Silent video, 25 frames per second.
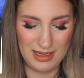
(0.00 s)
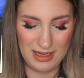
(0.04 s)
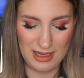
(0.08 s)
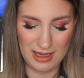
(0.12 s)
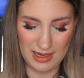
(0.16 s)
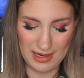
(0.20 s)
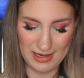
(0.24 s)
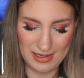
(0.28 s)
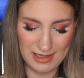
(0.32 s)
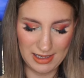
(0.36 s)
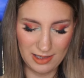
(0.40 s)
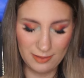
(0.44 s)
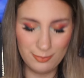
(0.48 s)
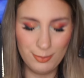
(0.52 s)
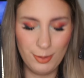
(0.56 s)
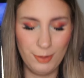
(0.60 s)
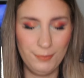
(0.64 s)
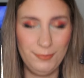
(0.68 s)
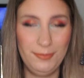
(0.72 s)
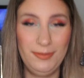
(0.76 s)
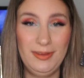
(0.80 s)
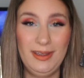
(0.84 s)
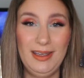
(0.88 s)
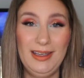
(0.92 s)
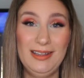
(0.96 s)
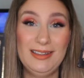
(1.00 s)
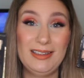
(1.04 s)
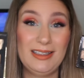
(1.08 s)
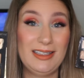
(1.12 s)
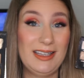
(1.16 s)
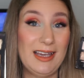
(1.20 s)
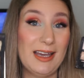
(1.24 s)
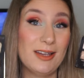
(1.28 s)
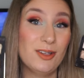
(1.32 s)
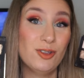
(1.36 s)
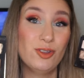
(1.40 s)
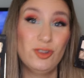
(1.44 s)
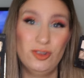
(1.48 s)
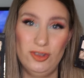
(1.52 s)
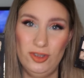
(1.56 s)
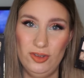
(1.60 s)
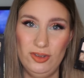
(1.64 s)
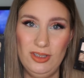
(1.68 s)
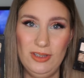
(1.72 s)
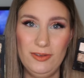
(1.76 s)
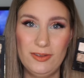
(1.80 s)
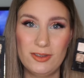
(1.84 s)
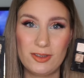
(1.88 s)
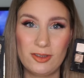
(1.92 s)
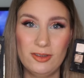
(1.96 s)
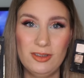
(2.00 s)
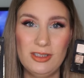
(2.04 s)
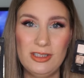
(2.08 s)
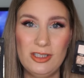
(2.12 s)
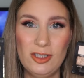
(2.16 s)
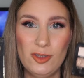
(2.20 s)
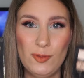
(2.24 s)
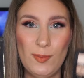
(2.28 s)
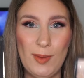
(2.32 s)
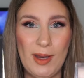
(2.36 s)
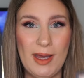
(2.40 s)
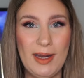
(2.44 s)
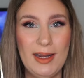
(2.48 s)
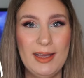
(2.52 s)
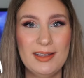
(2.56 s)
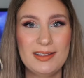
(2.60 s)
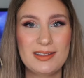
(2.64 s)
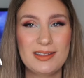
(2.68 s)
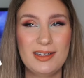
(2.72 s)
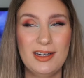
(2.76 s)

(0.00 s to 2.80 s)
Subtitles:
I love both of these. Again, two discontinued palettes.